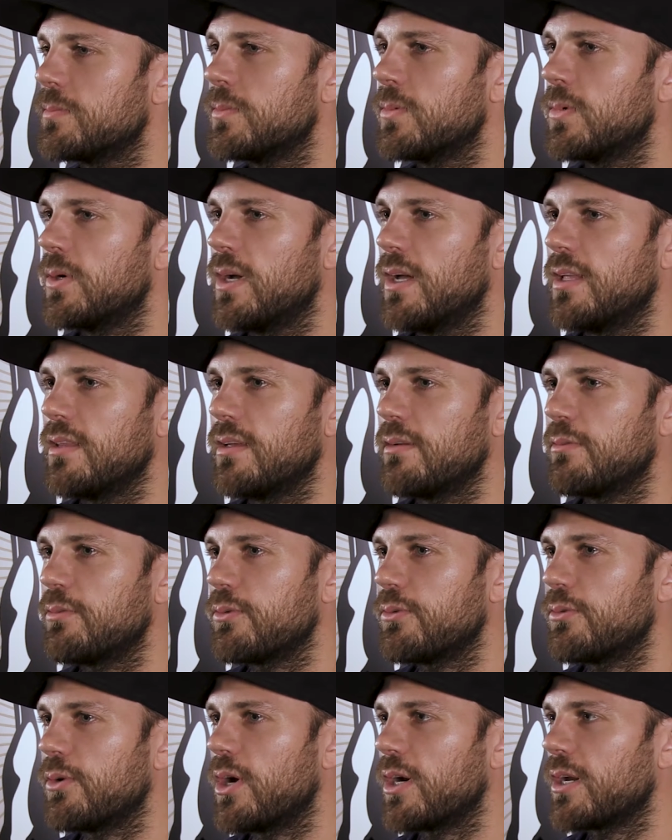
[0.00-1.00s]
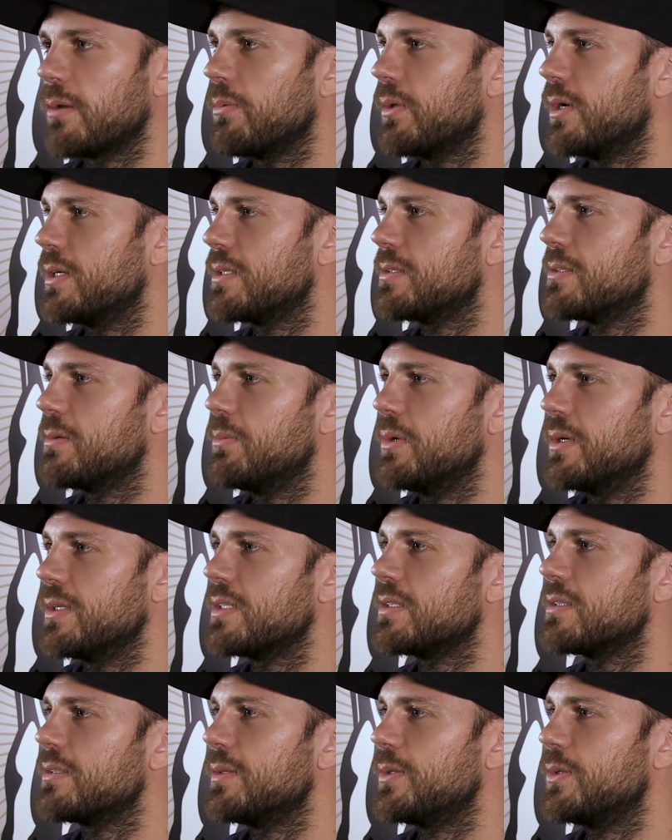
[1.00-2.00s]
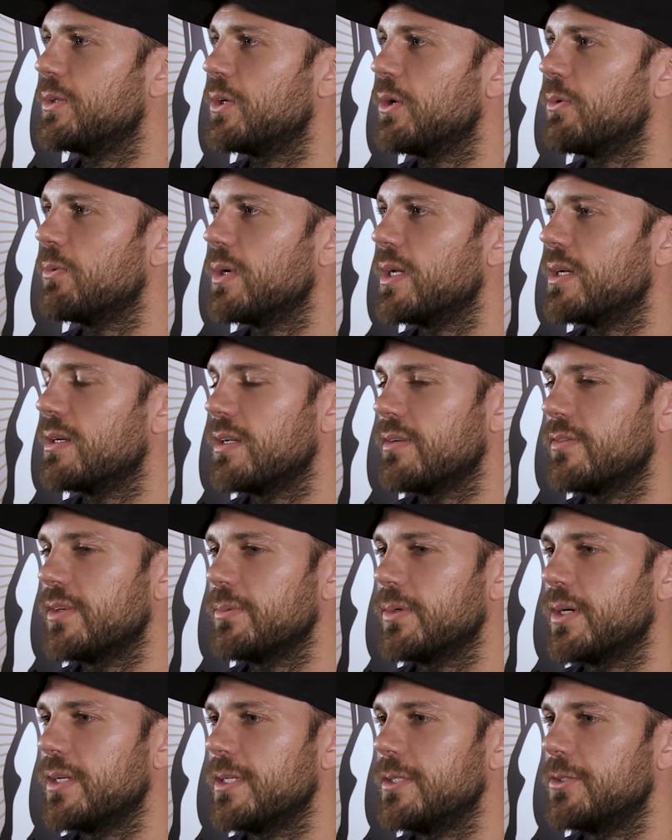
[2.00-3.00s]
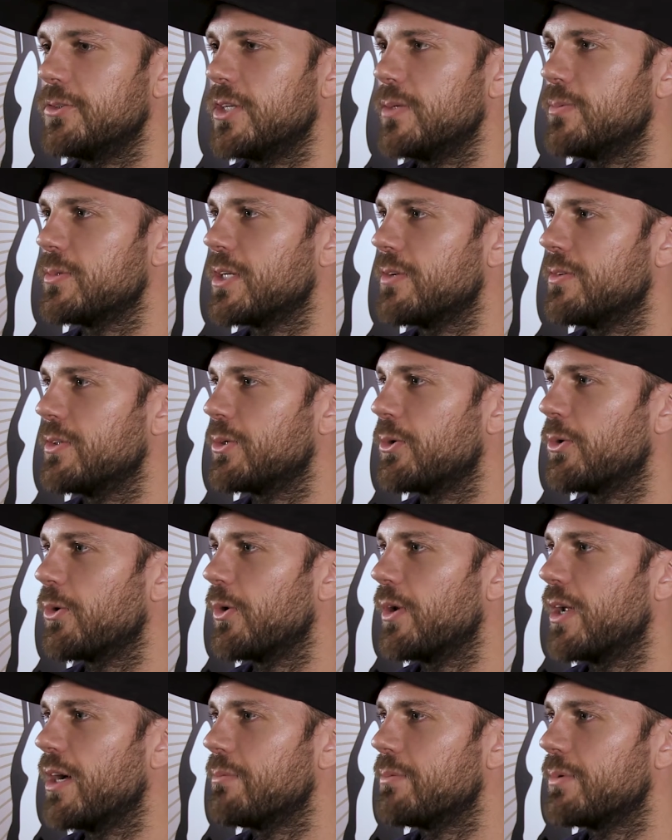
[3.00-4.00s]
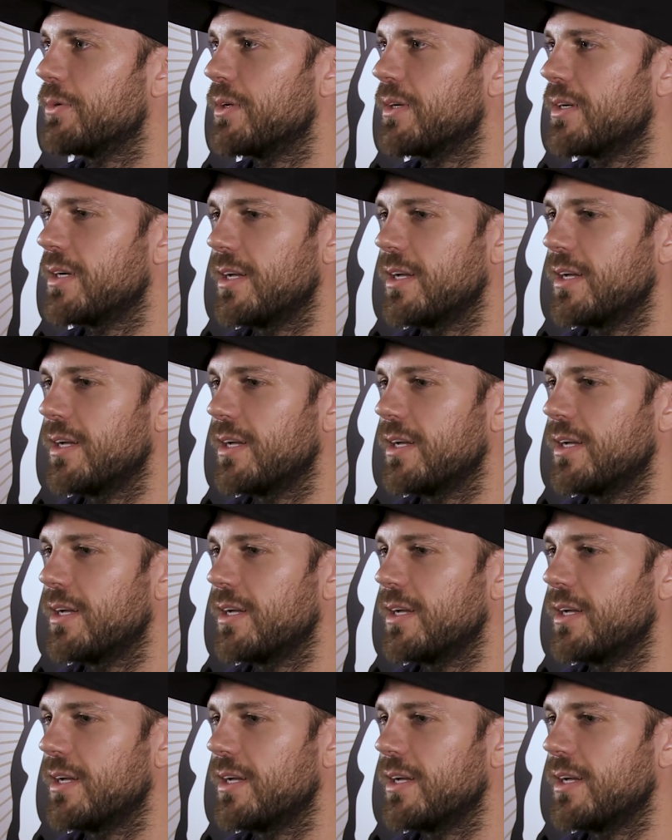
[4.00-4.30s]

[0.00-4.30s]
Well, I think for hockey players, that's the biggest thing you can win. Everybody dreams of it growing up.